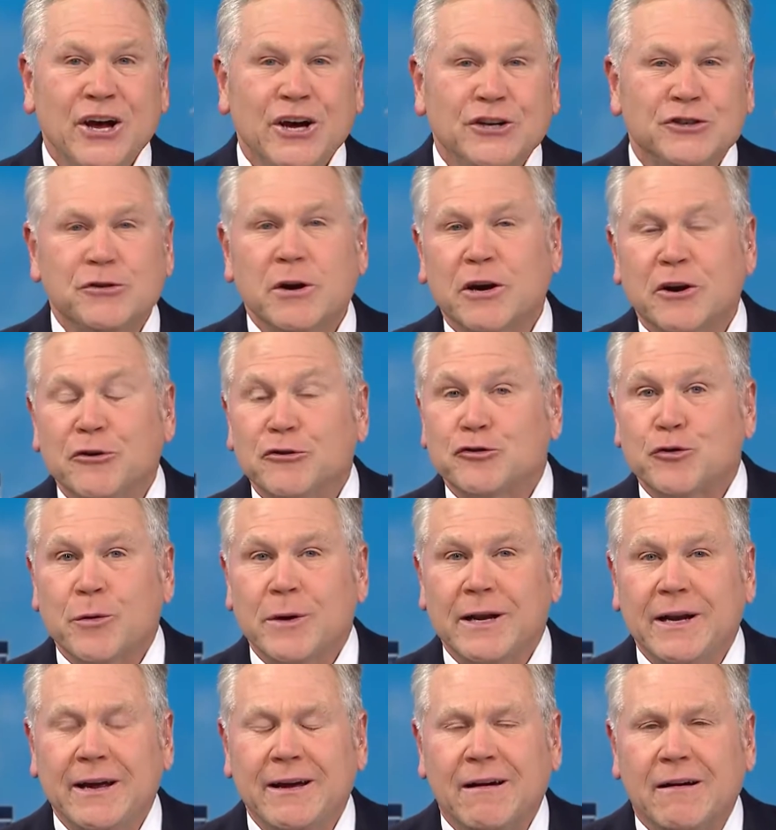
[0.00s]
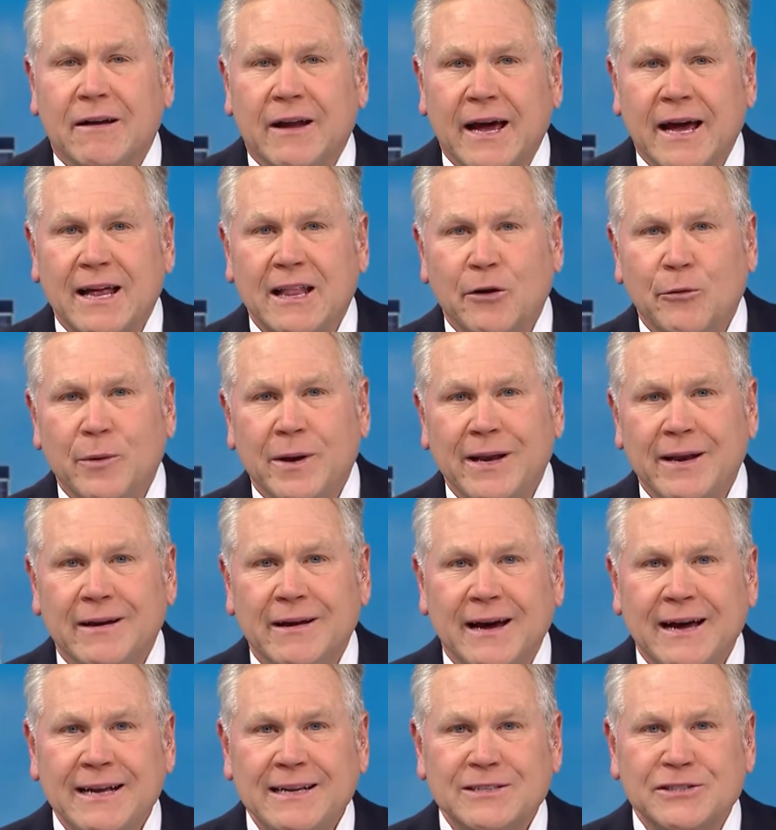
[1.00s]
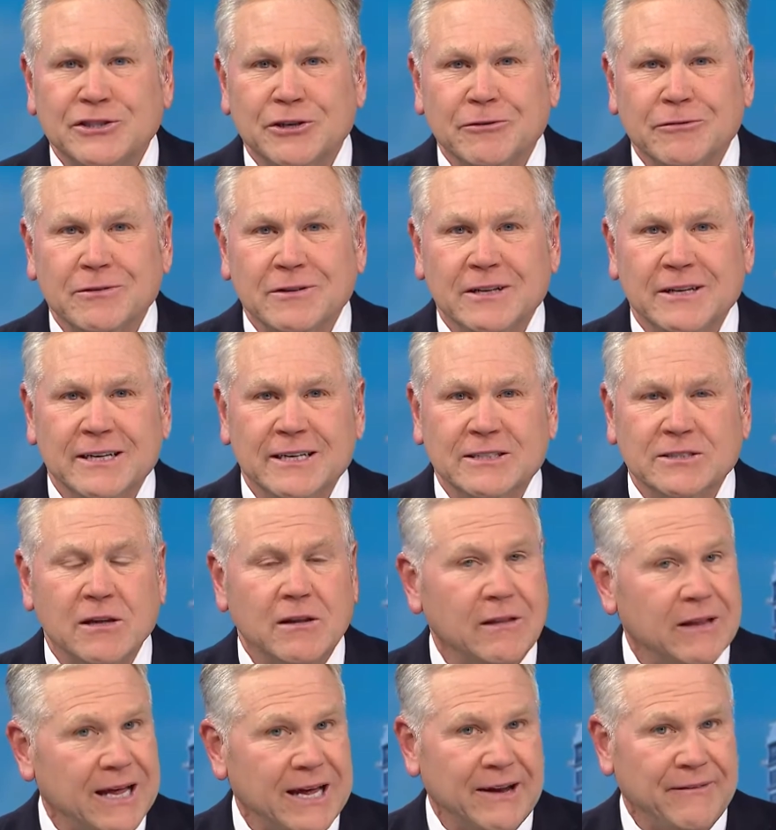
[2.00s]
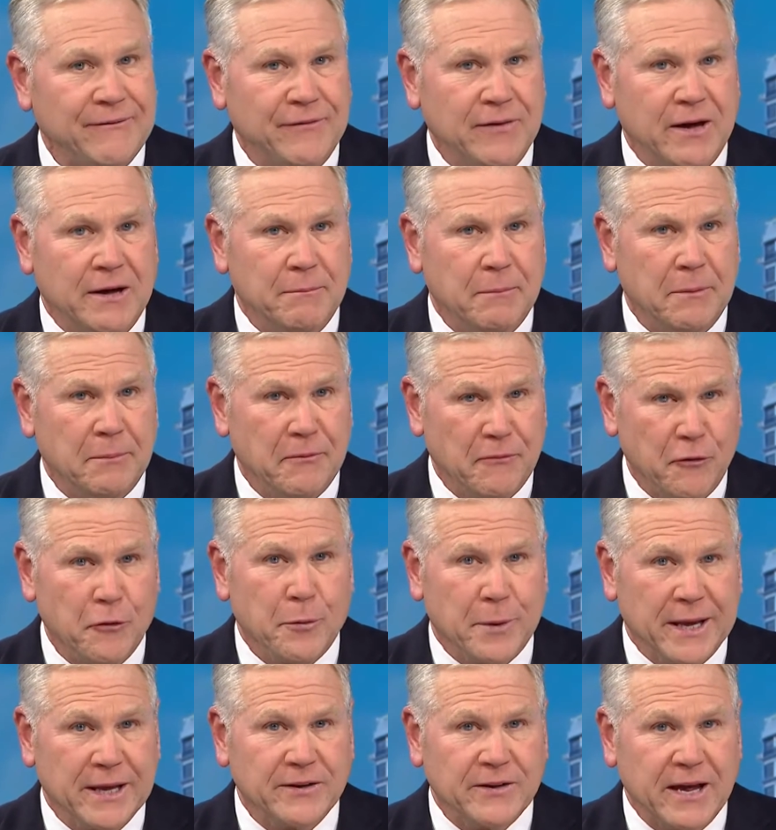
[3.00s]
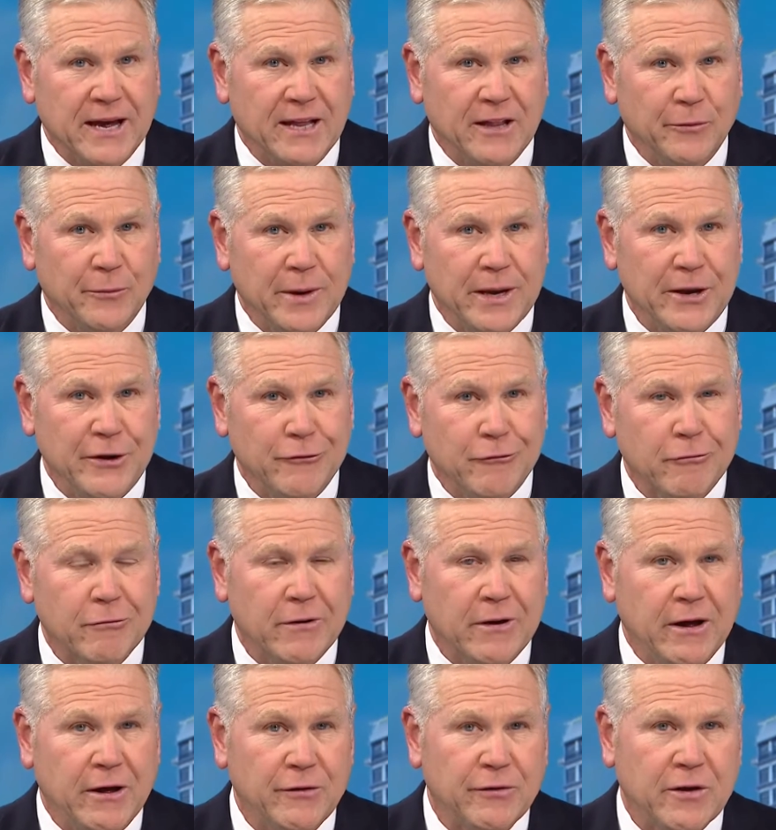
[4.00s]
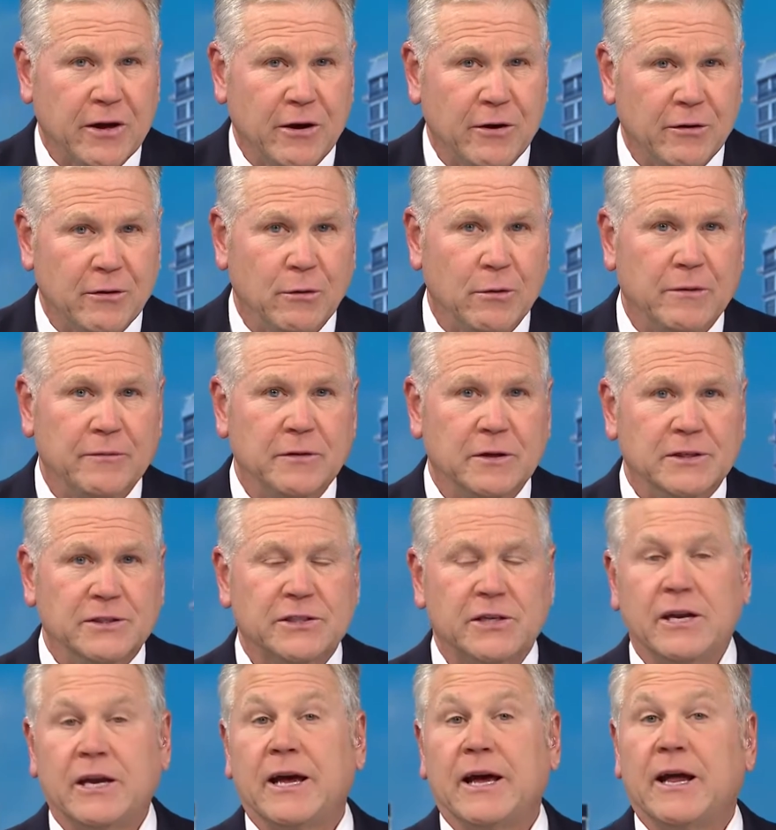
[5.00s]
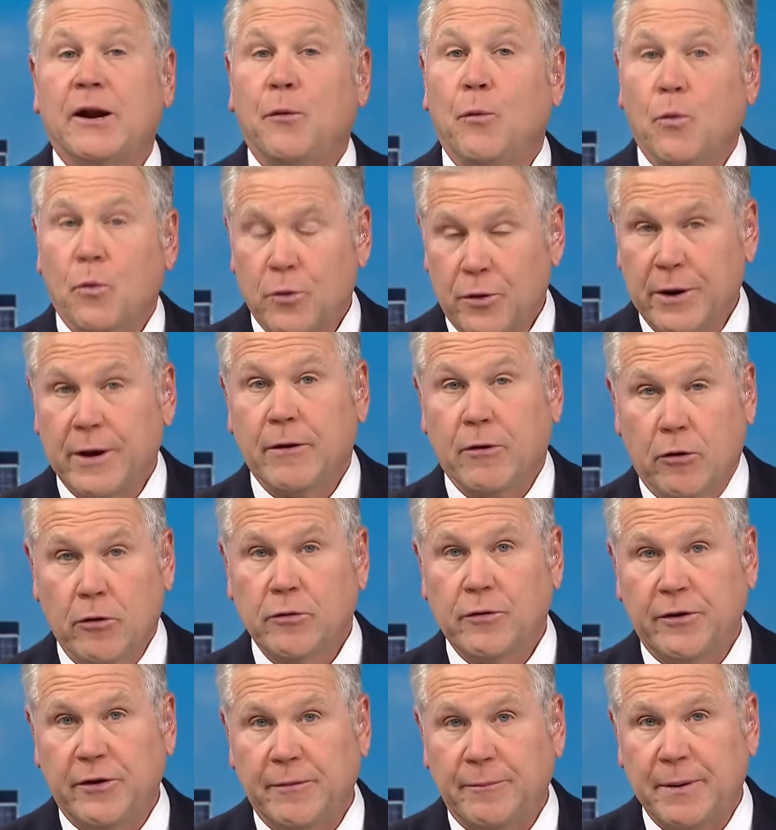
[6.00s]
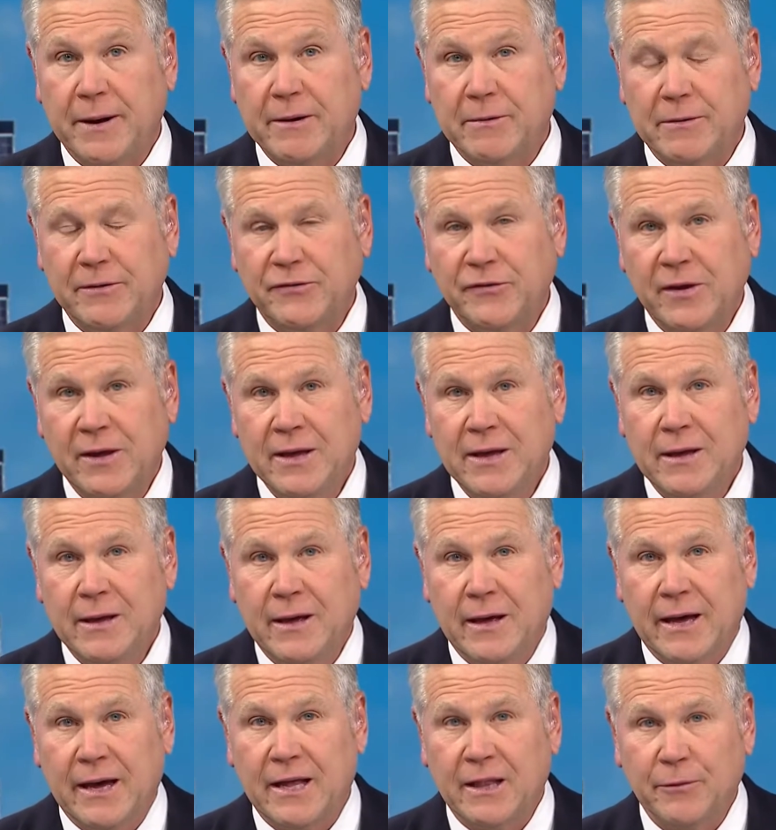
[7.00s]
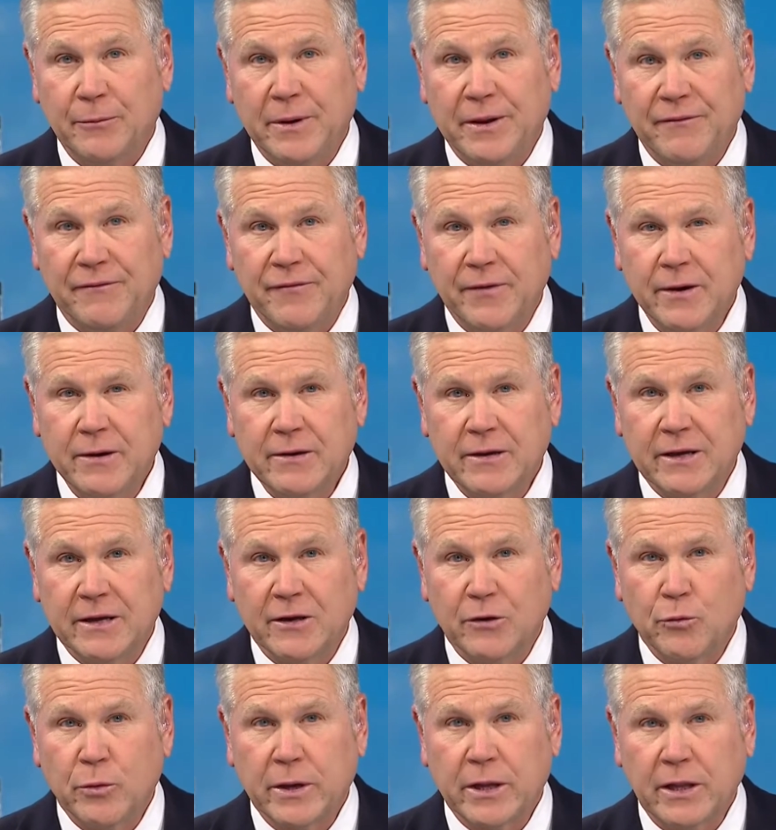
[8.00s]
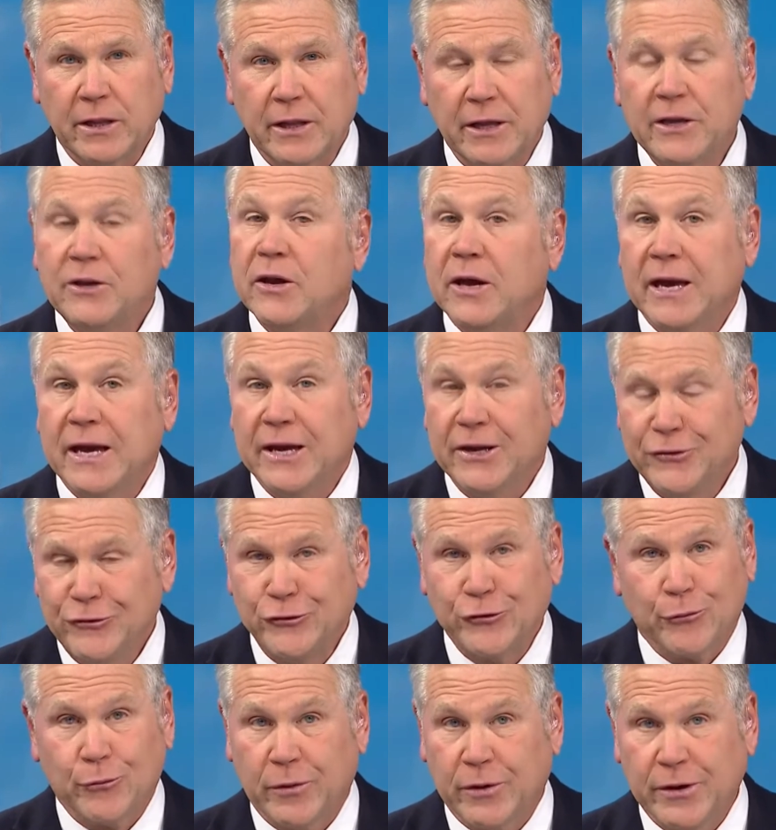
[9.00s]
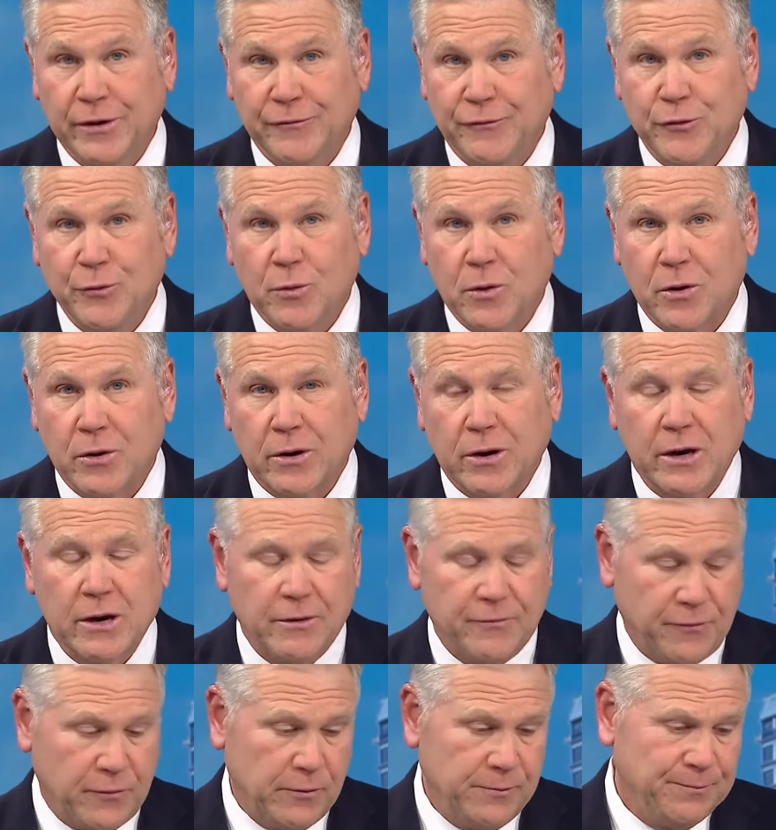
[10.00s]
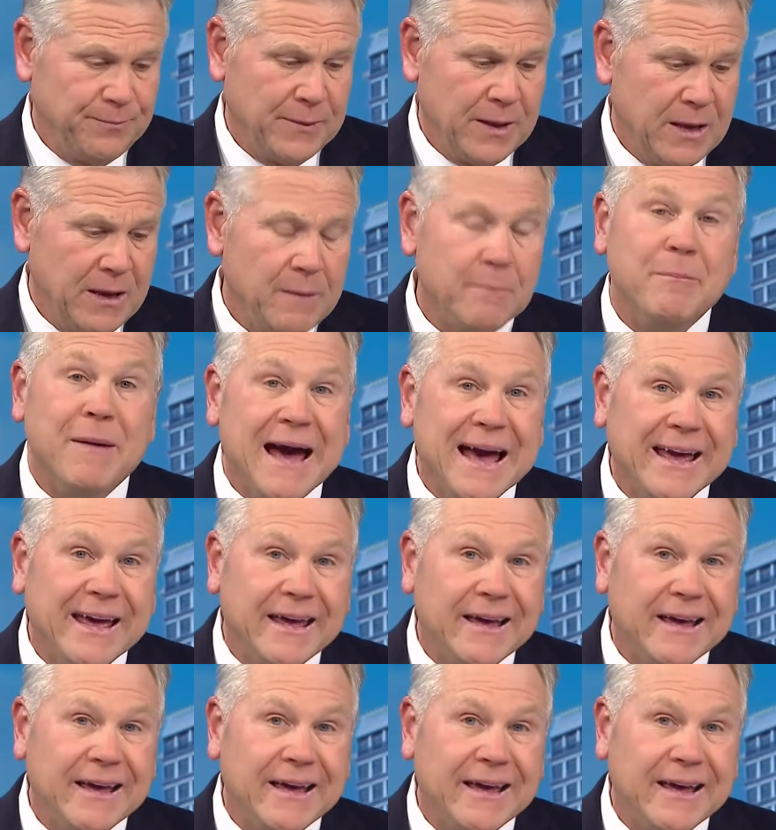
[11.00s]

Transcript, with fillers: Trick-or-treating on Halloween night certainly is a lot of fun, but before we get to Halloween, Norton Healthcare in Louisville is sending out a warning early to parents. Halloween fun can quickly lead to injury if you aren't careful. Baggy